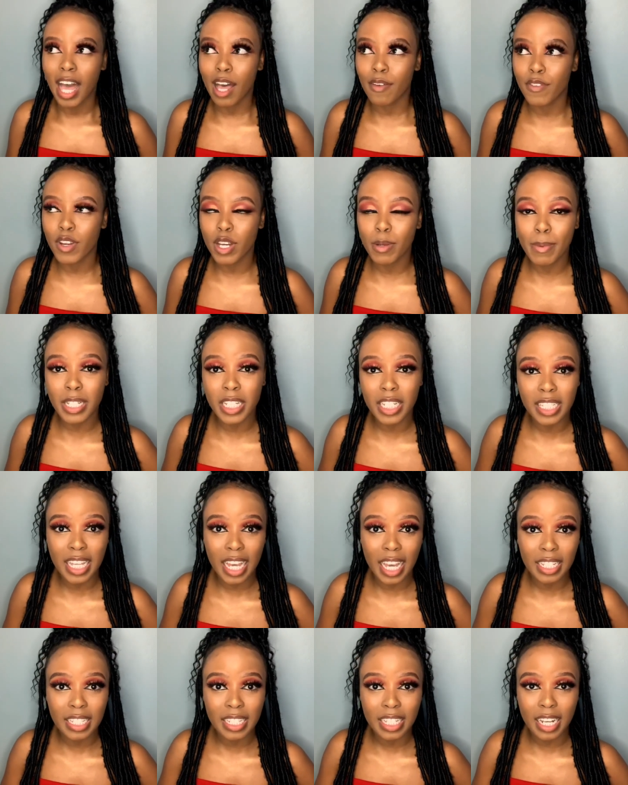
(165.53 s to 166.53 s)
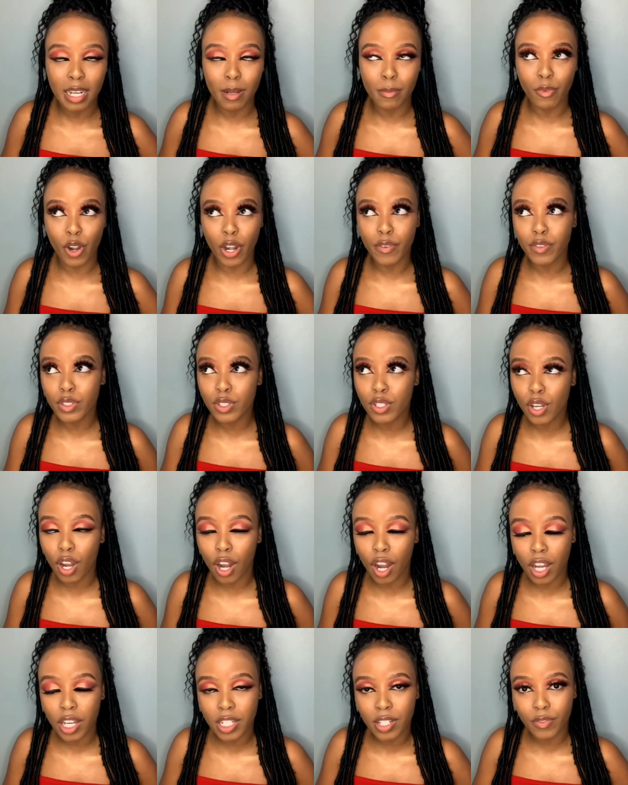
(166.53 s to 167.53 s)
I'm very much excited and I'm grateful to
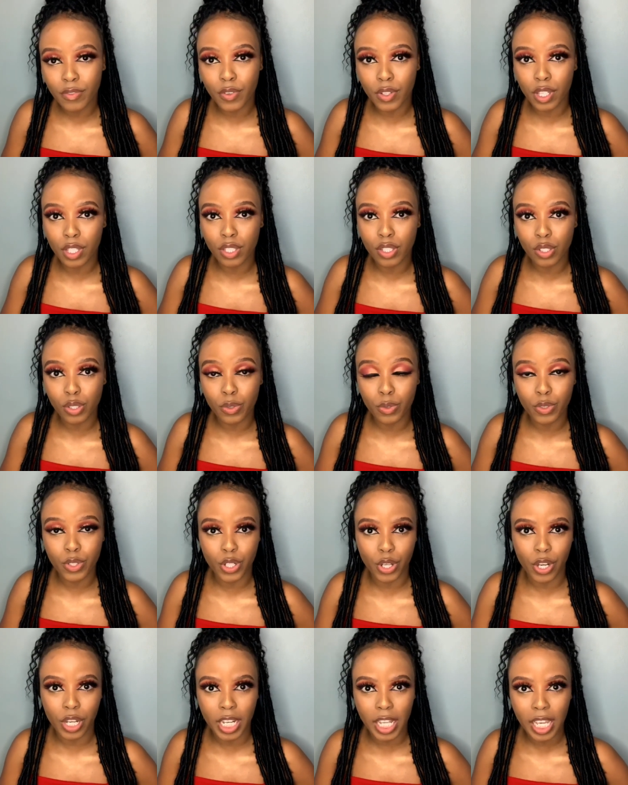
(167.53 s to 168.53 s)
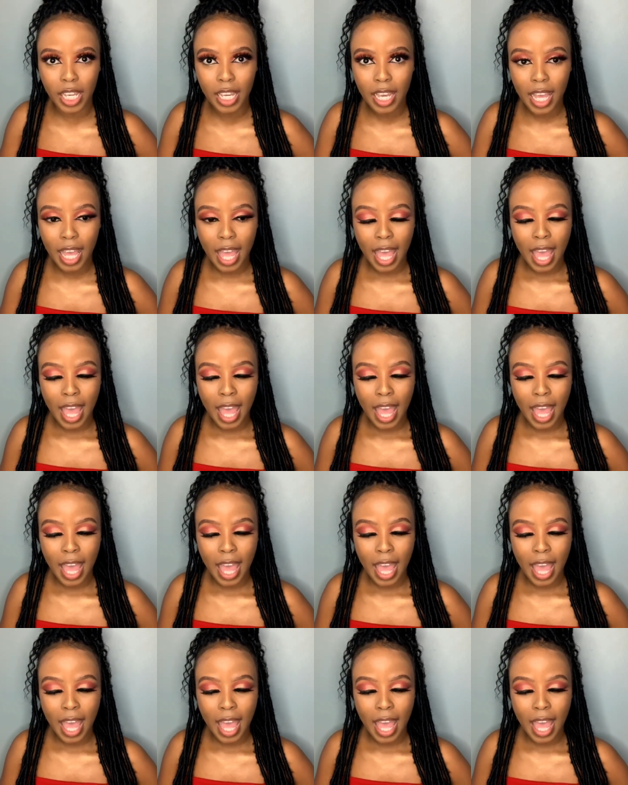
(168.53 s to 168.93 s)
God for this new journey.